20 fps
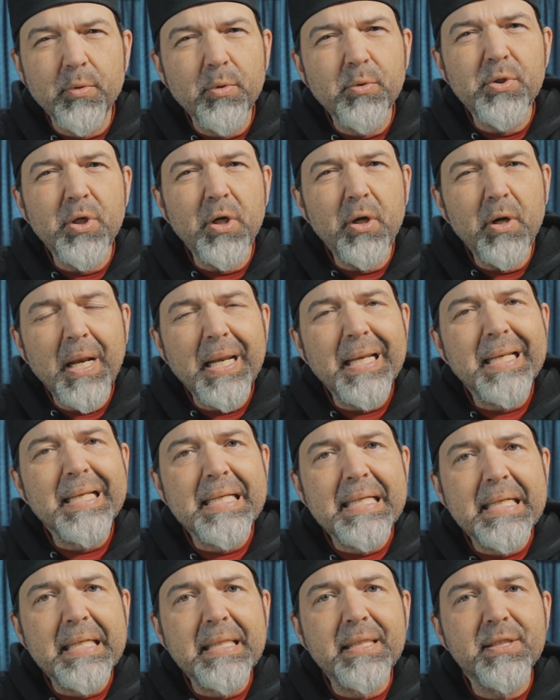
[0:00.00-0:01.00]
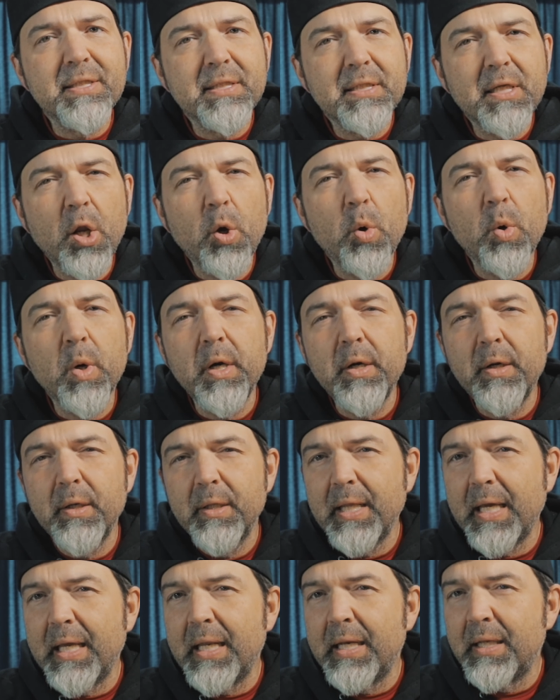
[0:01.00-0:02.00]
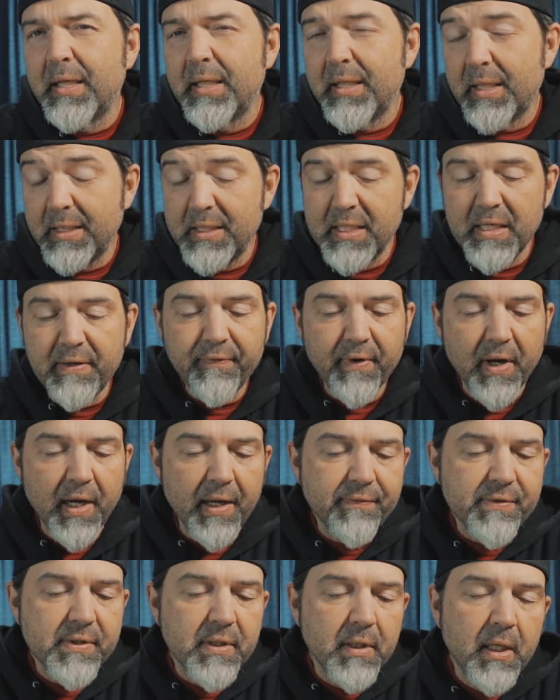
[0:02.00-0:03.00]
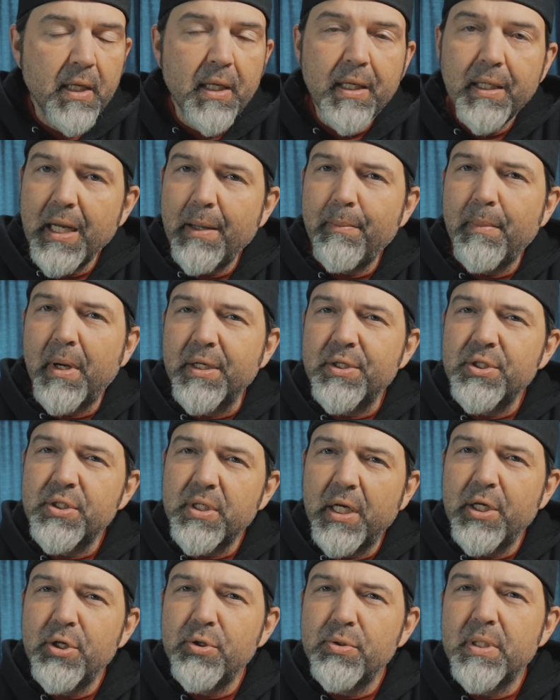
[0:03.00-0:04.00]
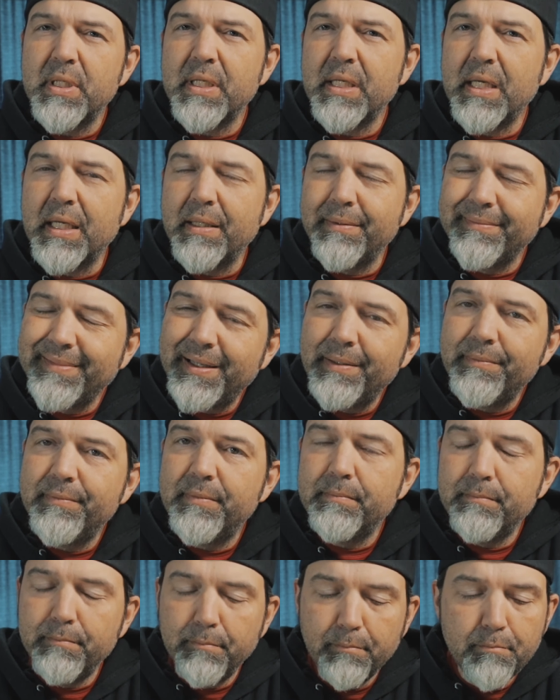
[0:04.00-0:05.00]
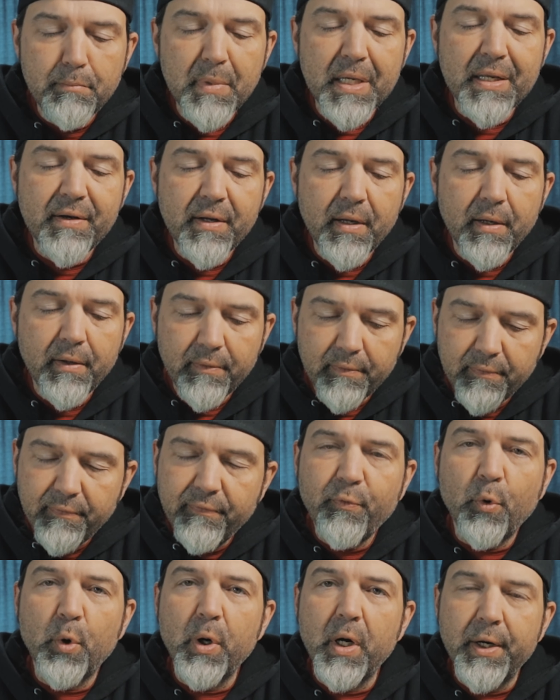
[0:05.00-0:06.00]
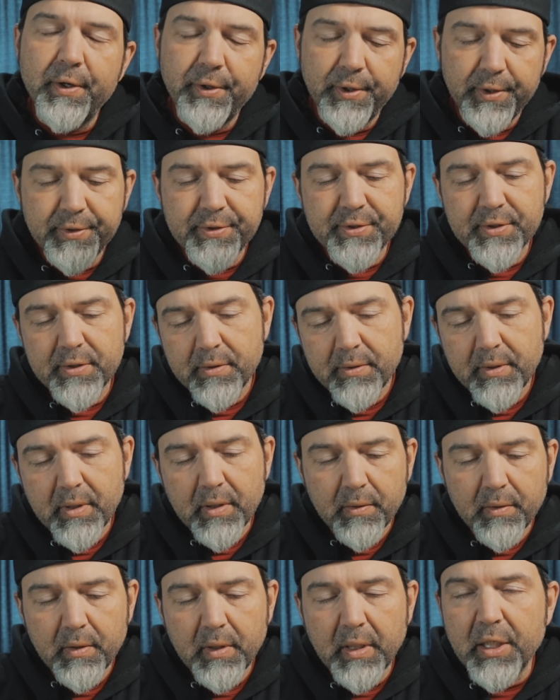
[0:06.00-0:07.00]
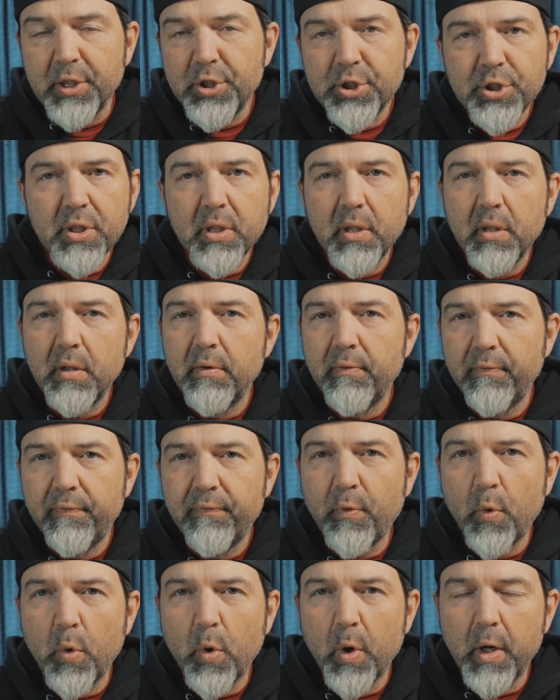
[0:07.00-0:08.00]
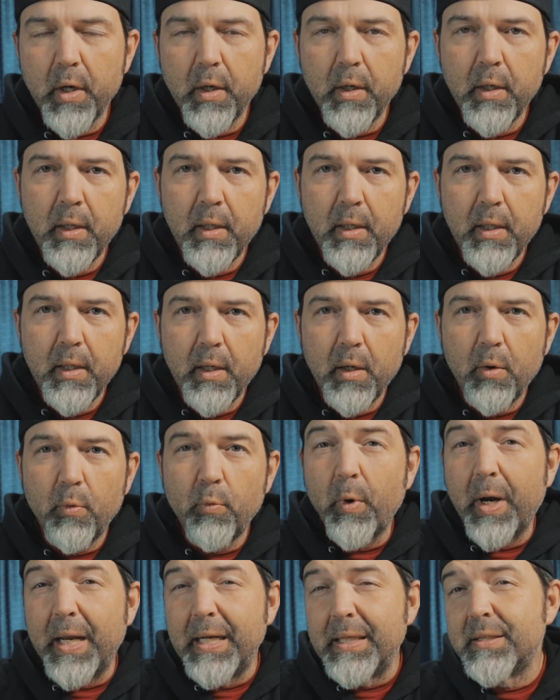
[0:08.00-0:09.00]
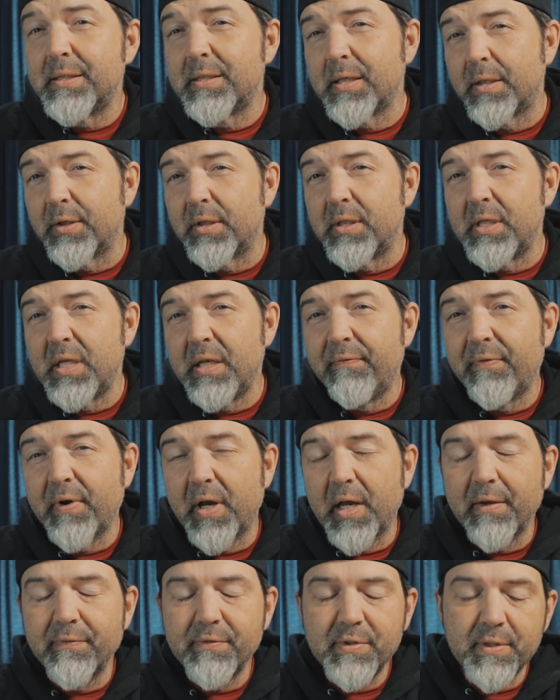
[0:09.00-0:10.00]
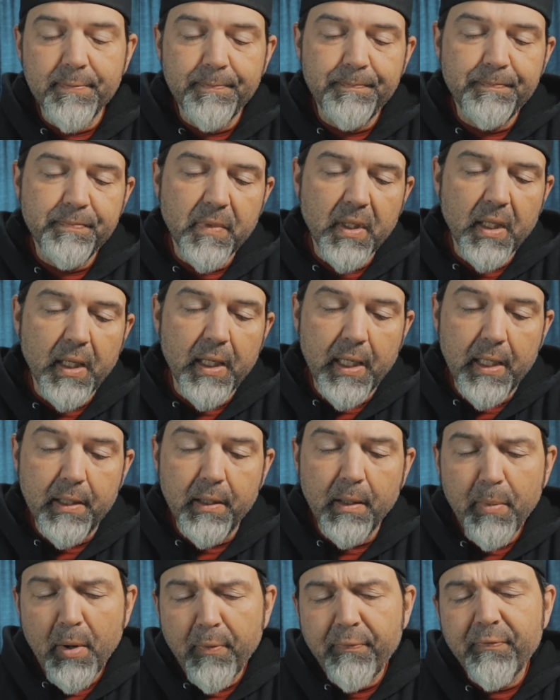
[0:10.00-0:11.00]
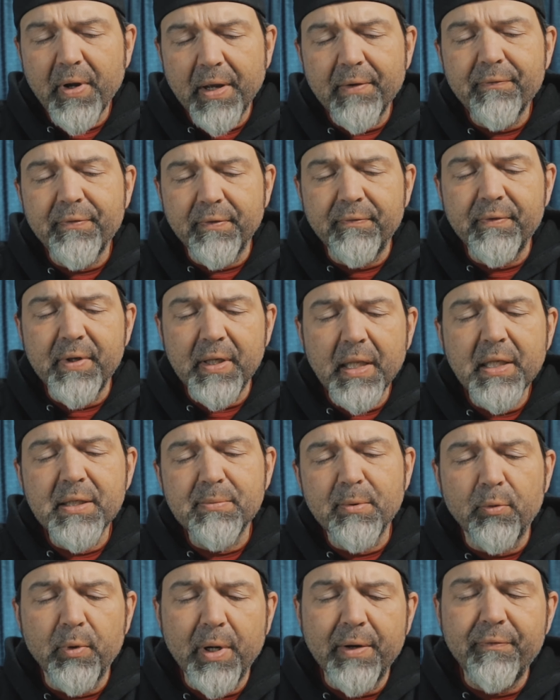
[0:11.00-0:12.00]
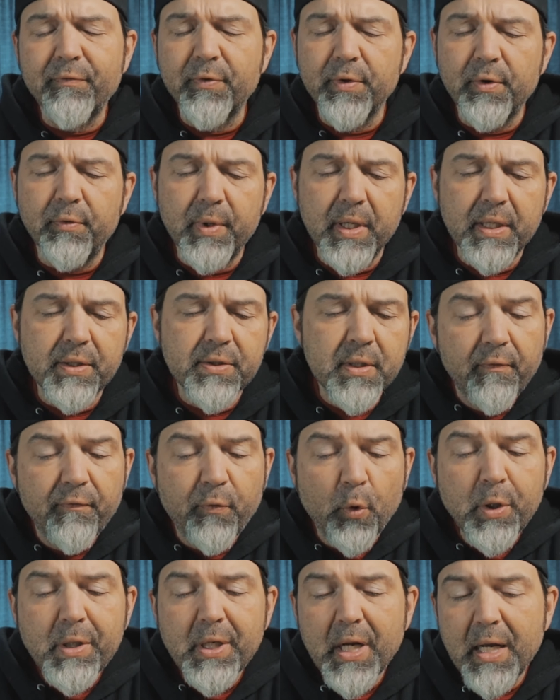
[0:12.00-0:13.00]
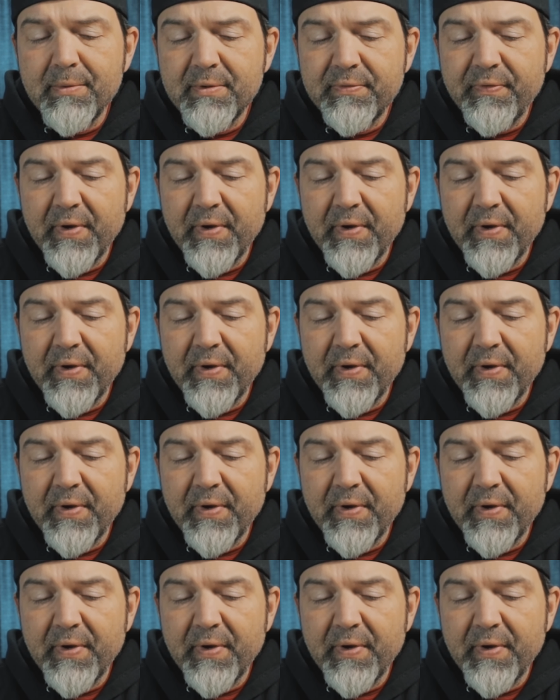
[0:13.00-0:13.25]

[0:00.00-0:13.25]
those are a little slower than the T5s. Not much, I usually get mid 400s-ish for writes on the T5s. And about 550, that's about right for the reads. 4 times